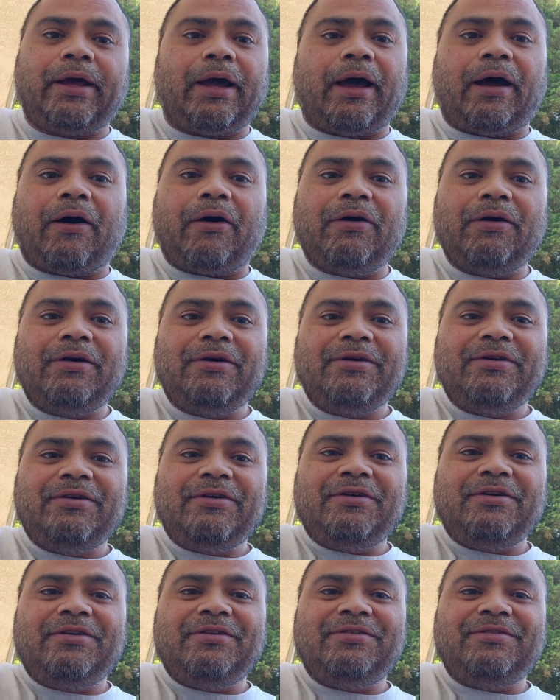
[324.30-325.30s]
now.
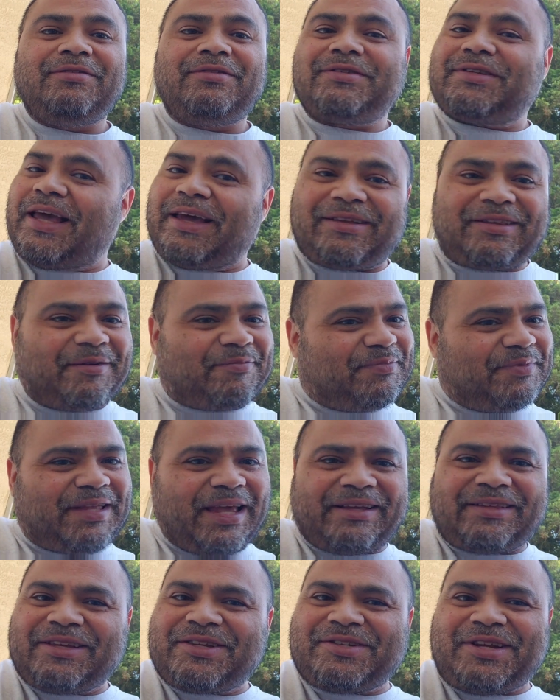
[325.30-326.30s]
Take
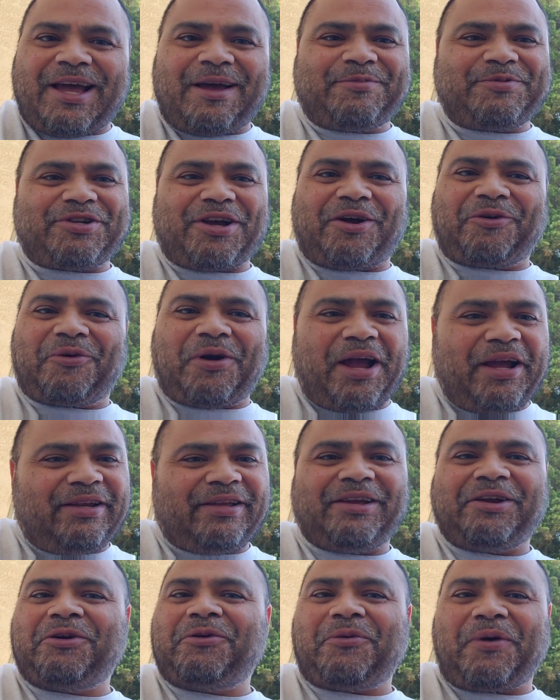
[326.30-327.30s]
the snapshot right
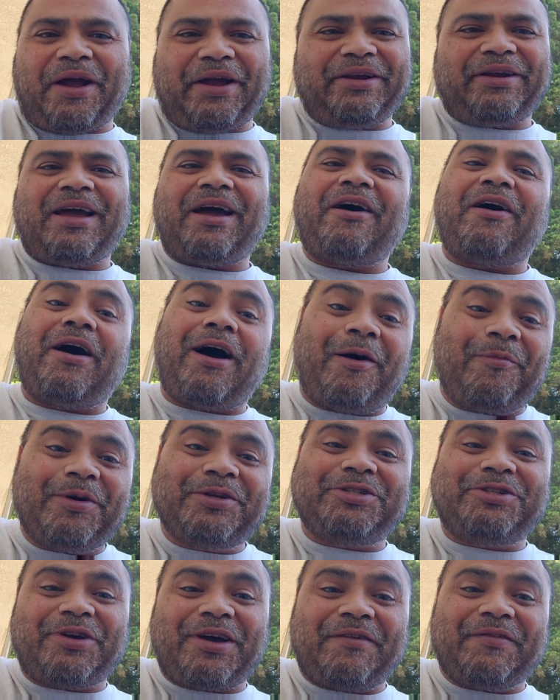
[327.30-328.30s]
here, right now. How
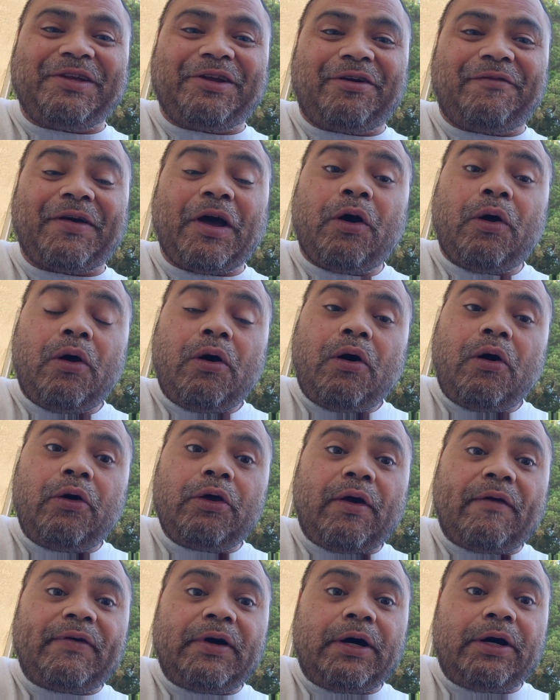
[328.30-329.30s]
much do you have in your inventory? Oh,
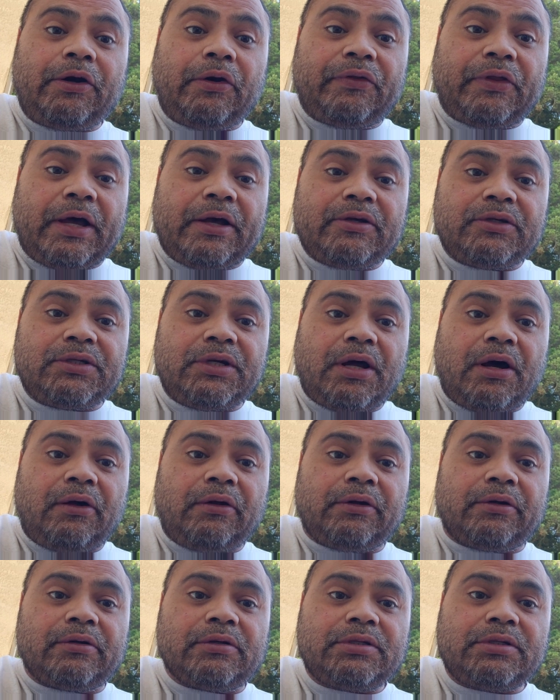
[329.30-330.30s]
you have
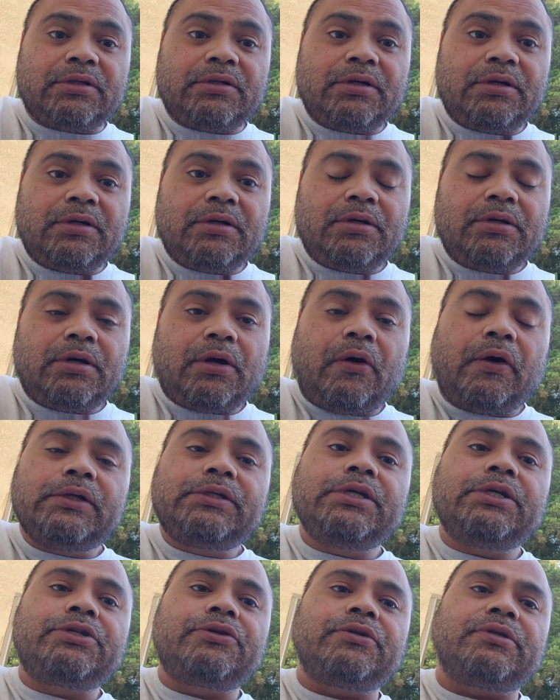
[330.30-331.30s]
$100,000.
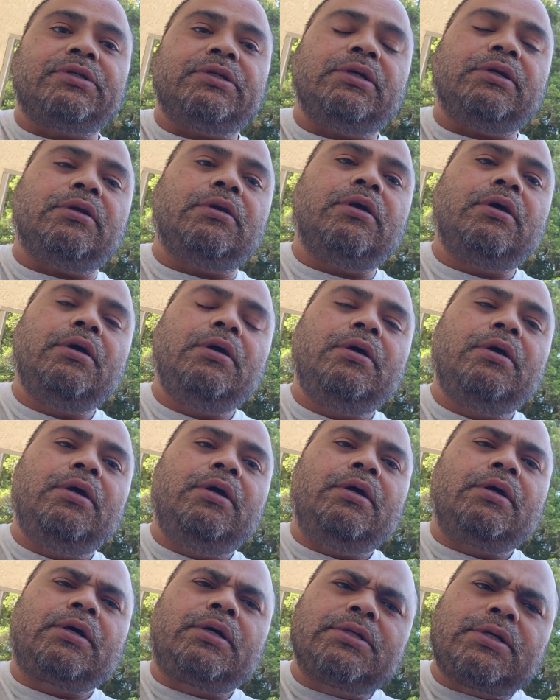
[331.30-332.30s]
It's interesting
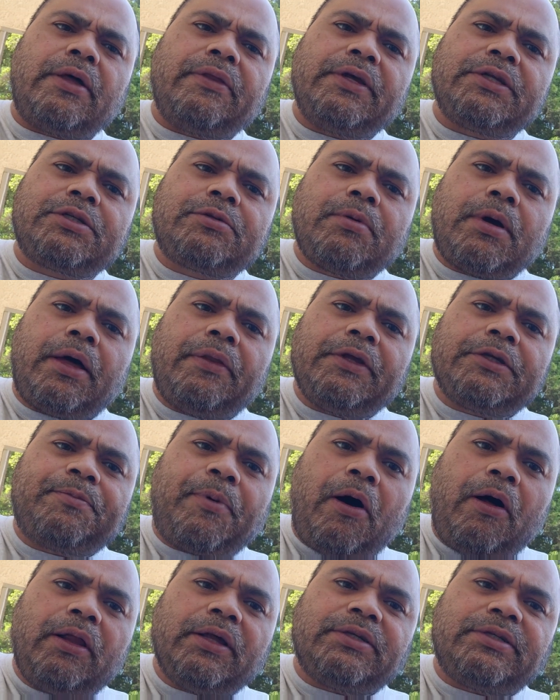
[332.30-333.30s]
because on this
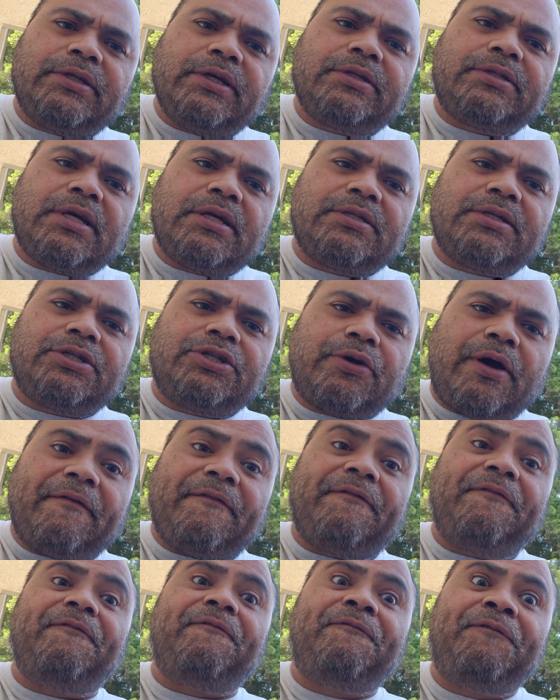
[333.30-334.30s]
policy it says that you have
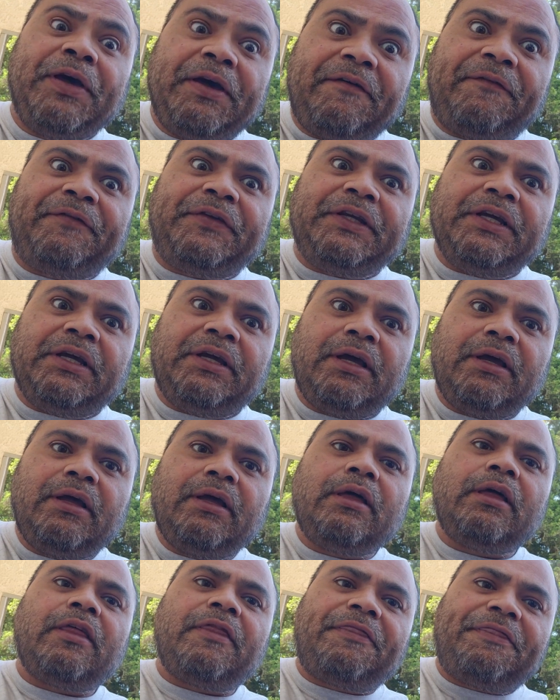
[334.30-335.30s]

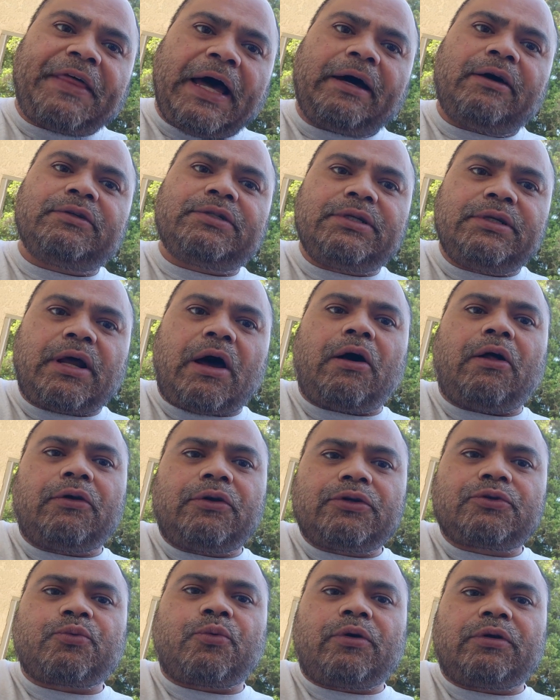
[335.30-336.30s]

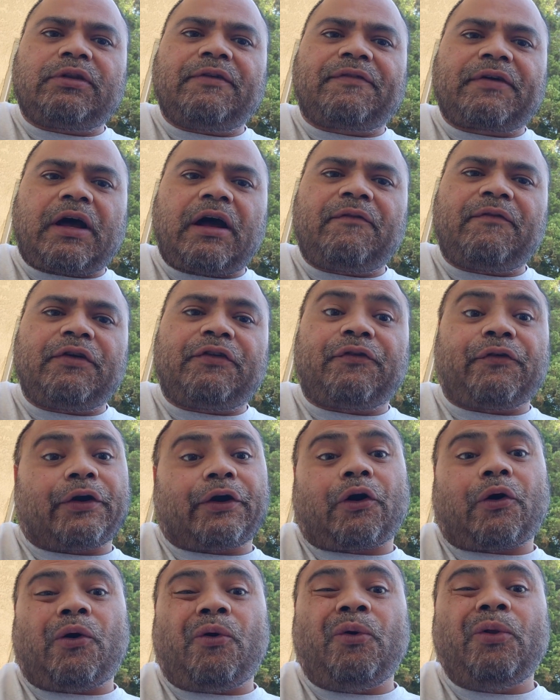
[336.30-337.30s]
$50,000 worth of coverage for
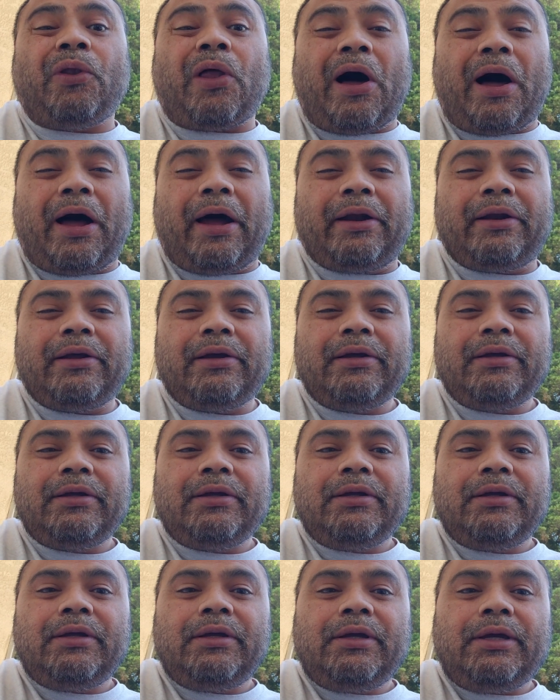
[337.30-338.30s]
your whole lot,
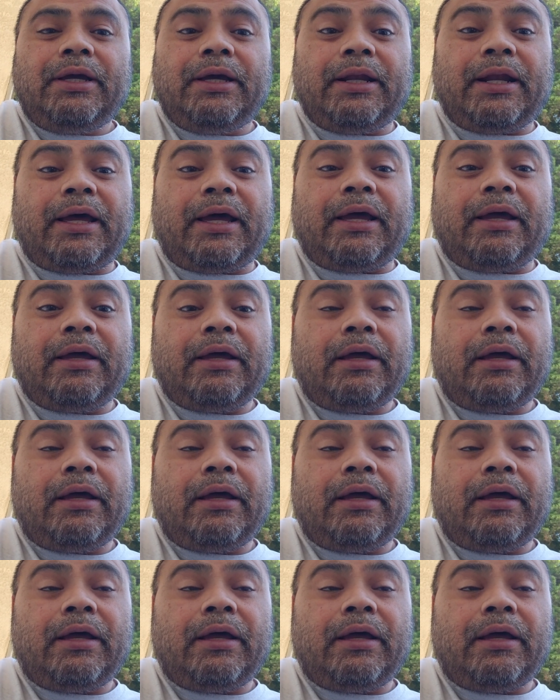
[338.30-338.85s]
and it